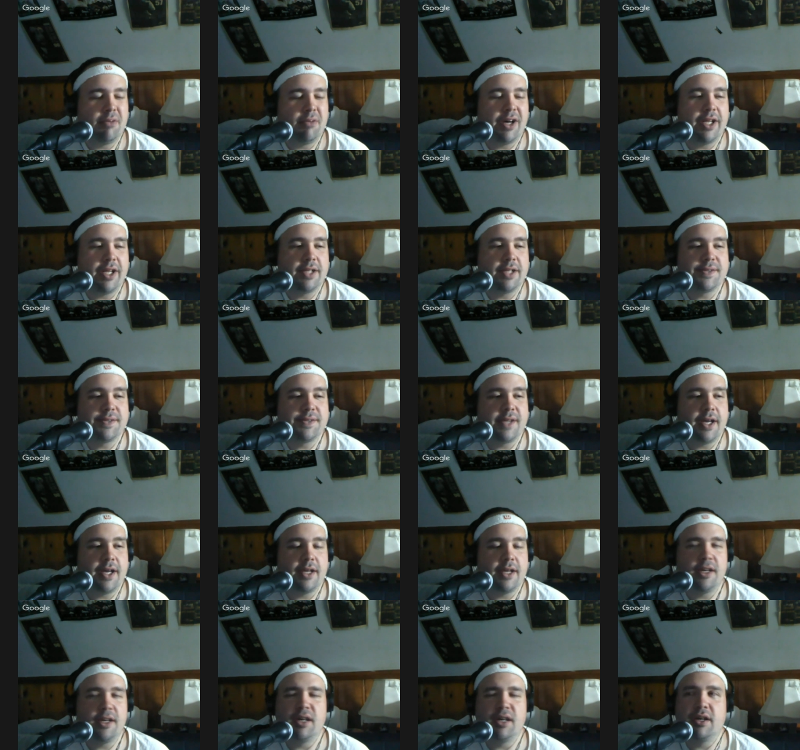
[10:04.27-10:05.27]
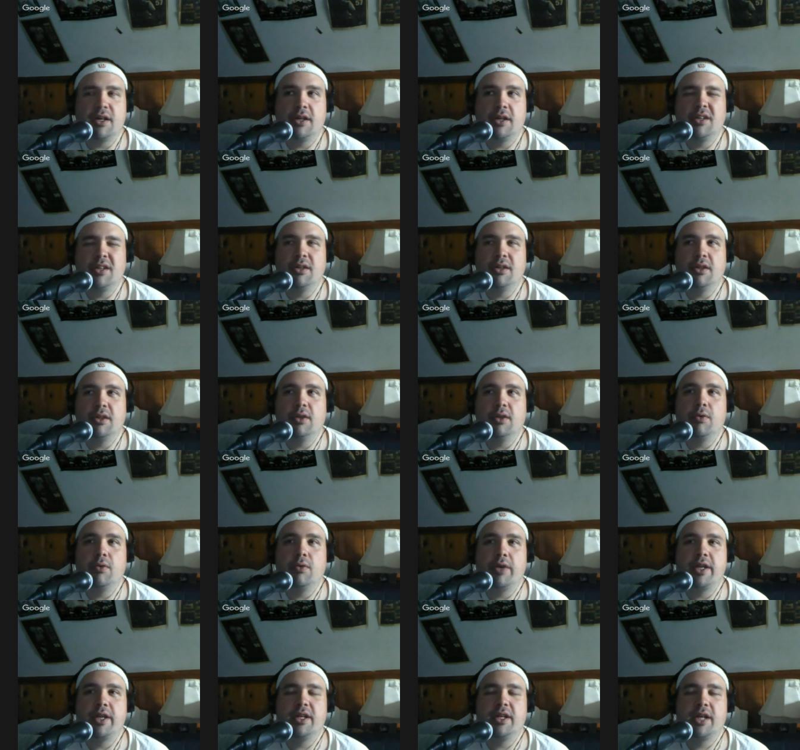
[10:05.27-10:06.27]
But instead,
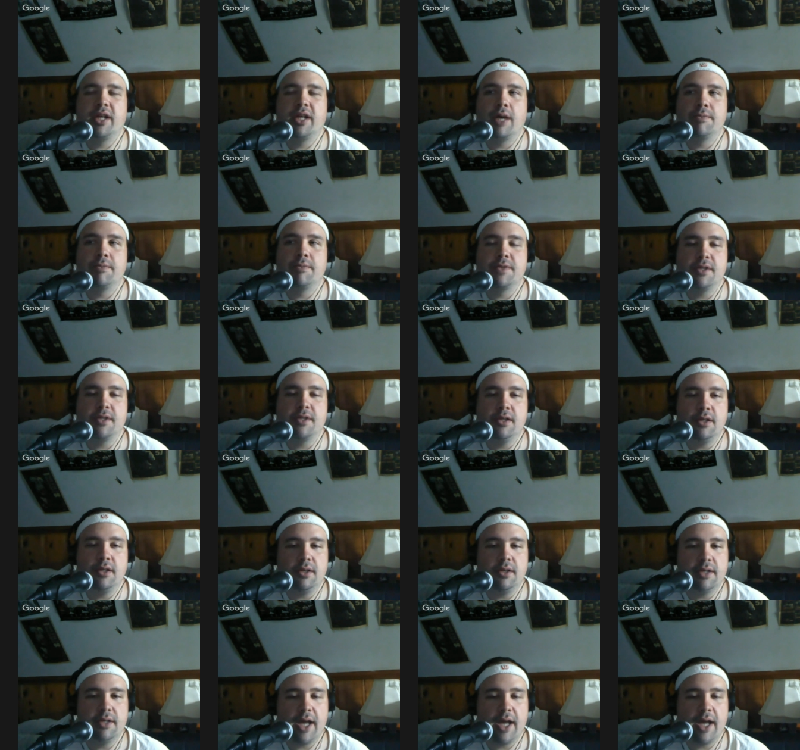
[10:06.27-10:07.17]
Lloyd comes